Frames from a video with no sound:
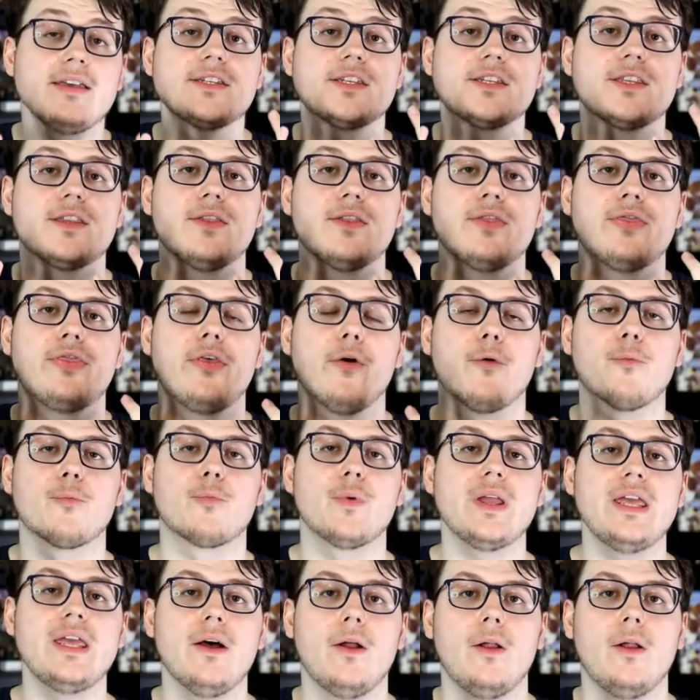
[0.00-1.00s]
is the
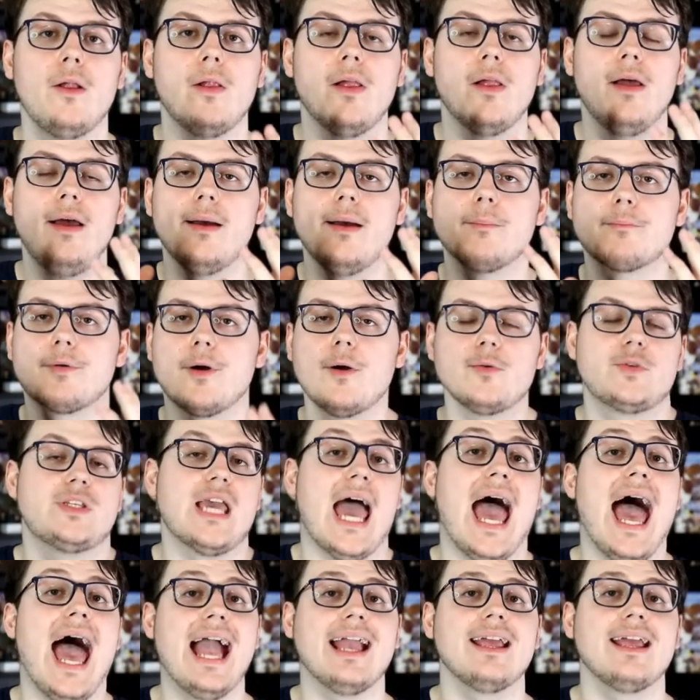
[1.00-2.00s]
real
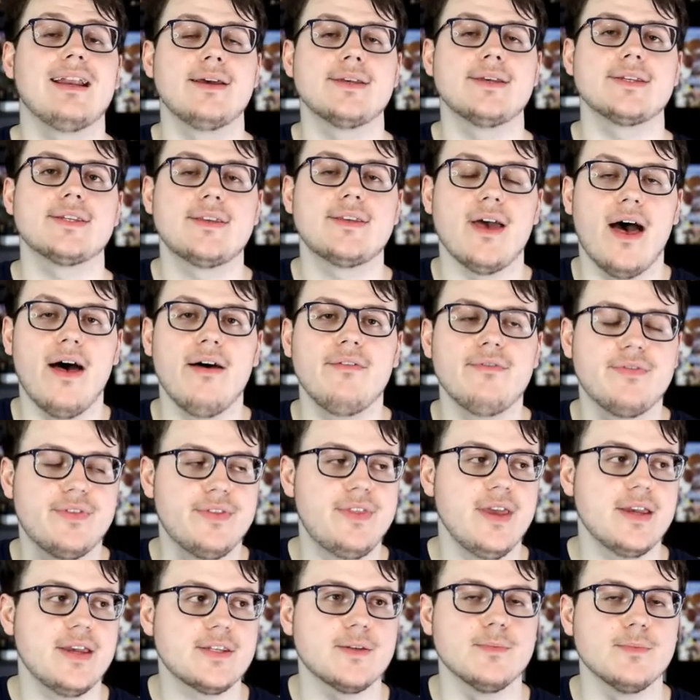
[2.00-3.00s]
protagonist
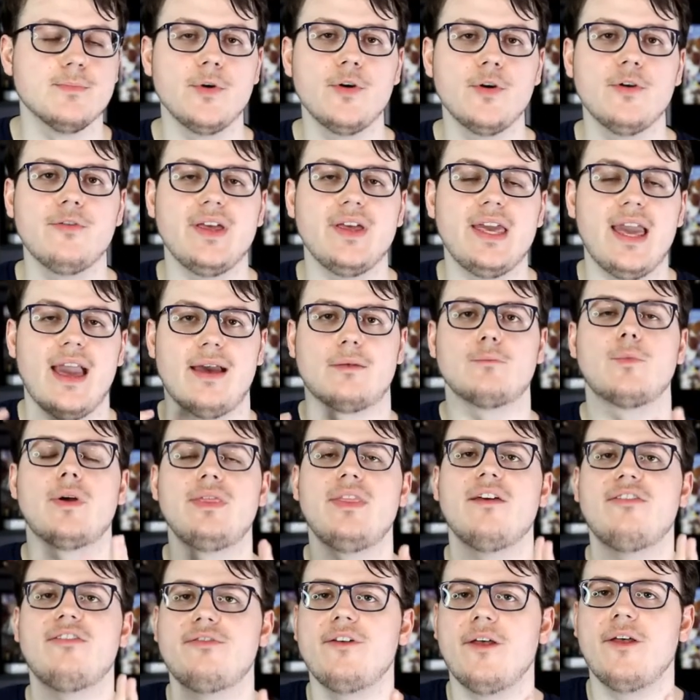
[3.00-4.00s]
of this movie, and
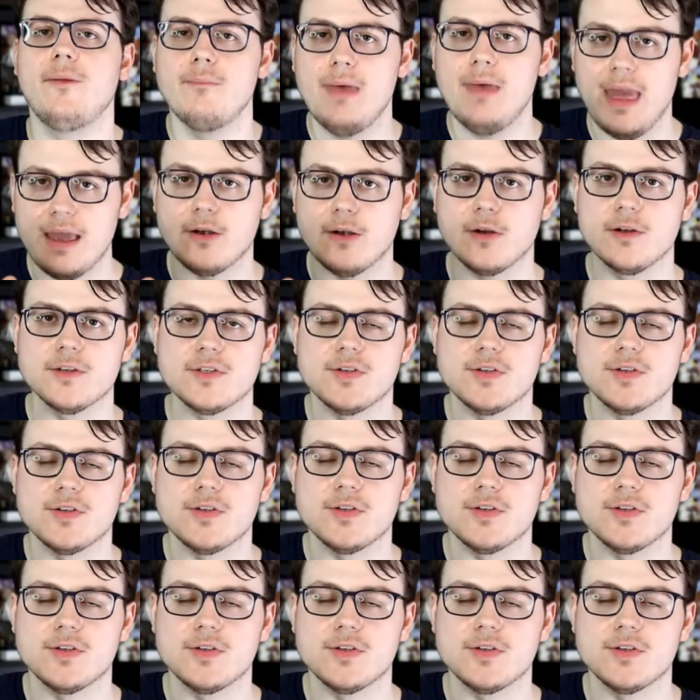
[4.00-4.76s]
when the filmmakers...